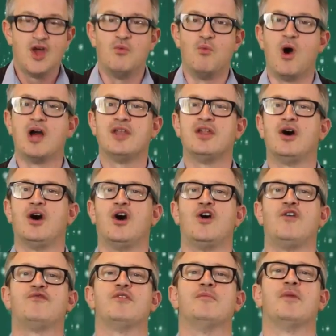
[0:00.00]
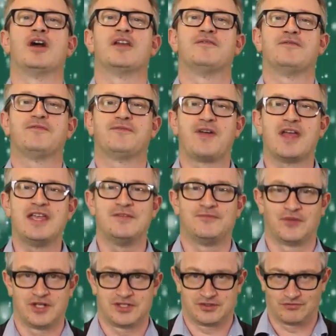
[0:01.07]
One of my
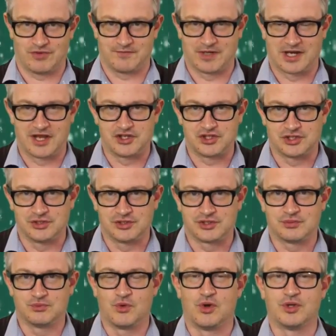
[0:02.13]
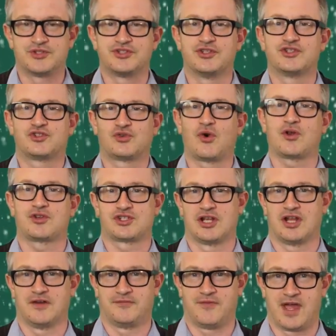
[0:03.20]
favourite revelations was the
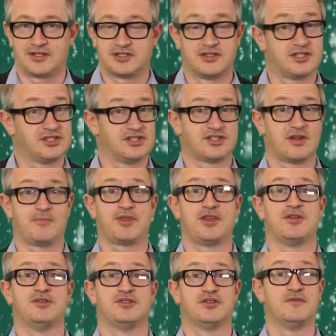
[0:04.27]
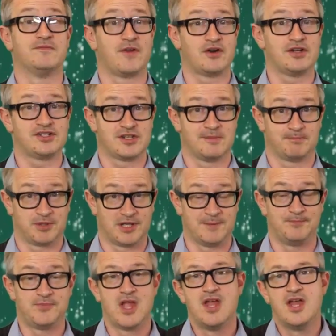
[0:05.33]
Troxler effect. This is something you can do very simply.
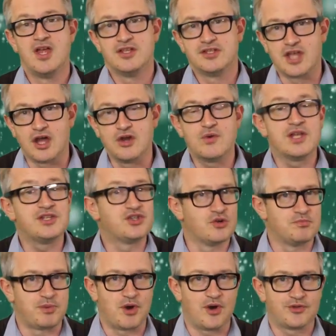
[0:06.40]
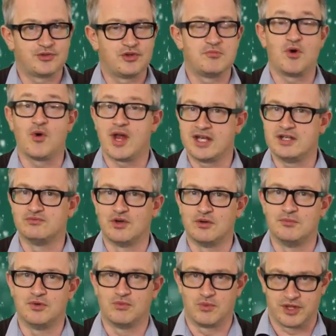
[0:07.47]
Go into your bathroom or any
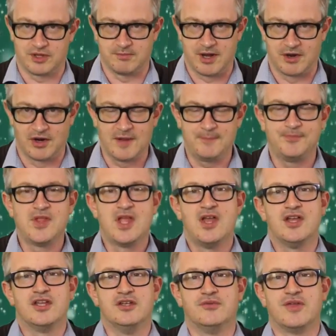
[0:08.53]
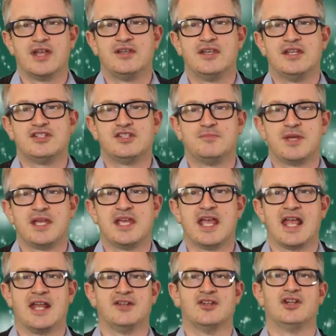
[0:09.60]
room with a mirror. You then need to be
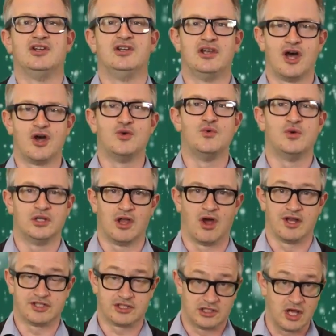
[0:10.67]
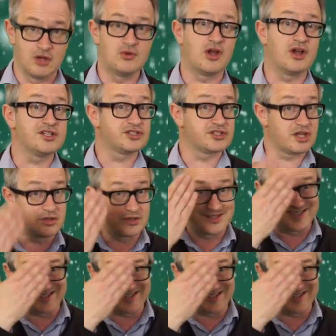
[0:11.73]
in low light. Low light so you can